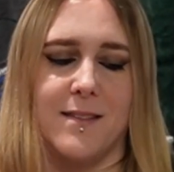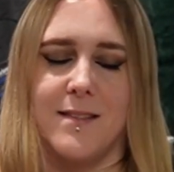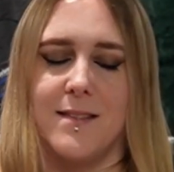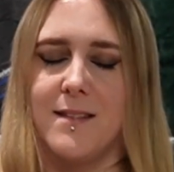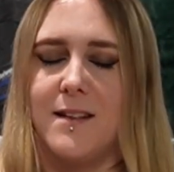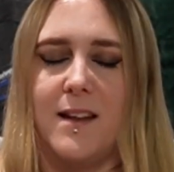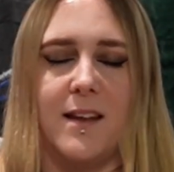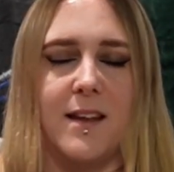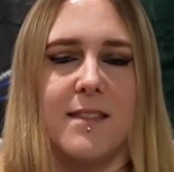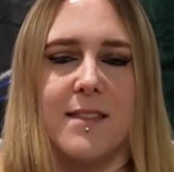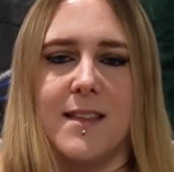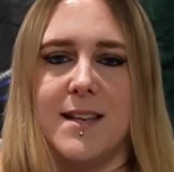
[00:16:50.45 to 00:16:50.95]

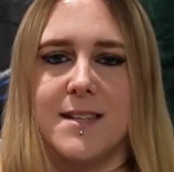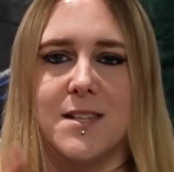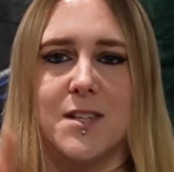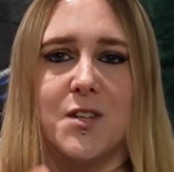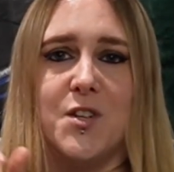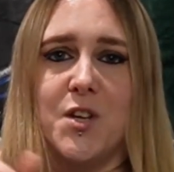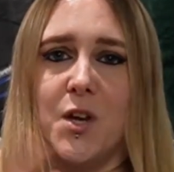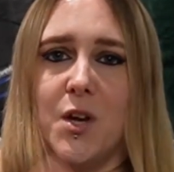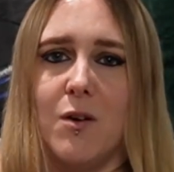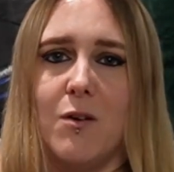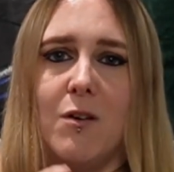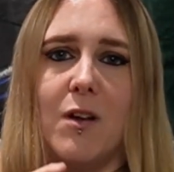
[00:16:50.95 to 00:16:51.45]
Like, there's
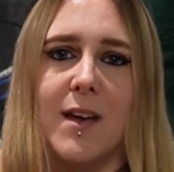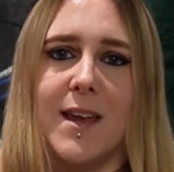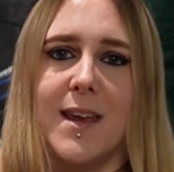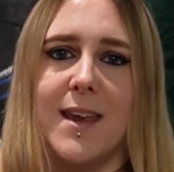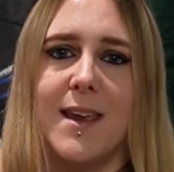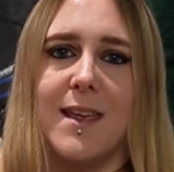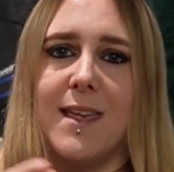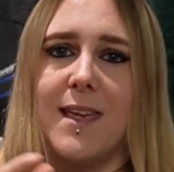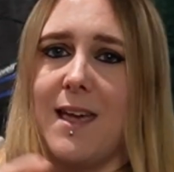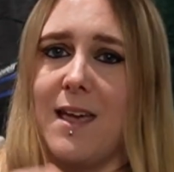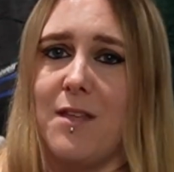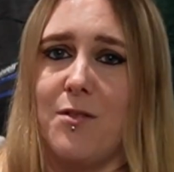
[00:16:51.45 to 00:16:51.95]
no
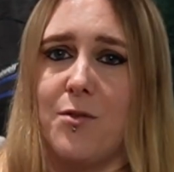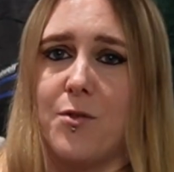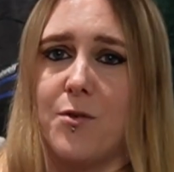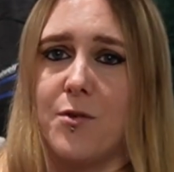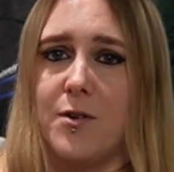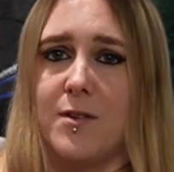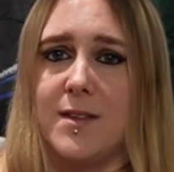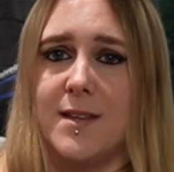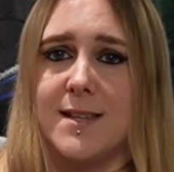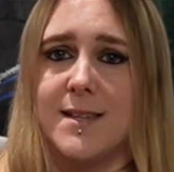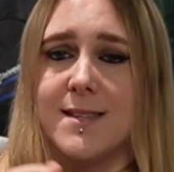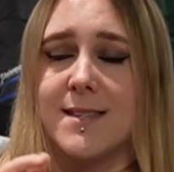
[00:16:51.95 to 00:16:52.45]
light getting
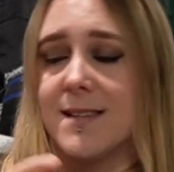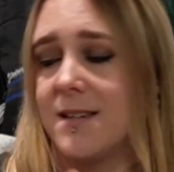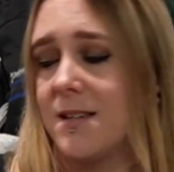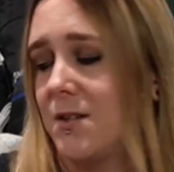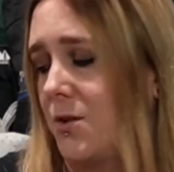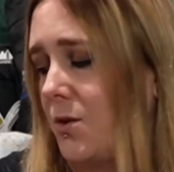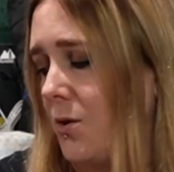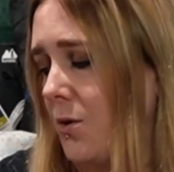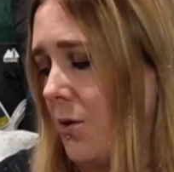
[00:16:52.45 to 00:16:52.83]
through this at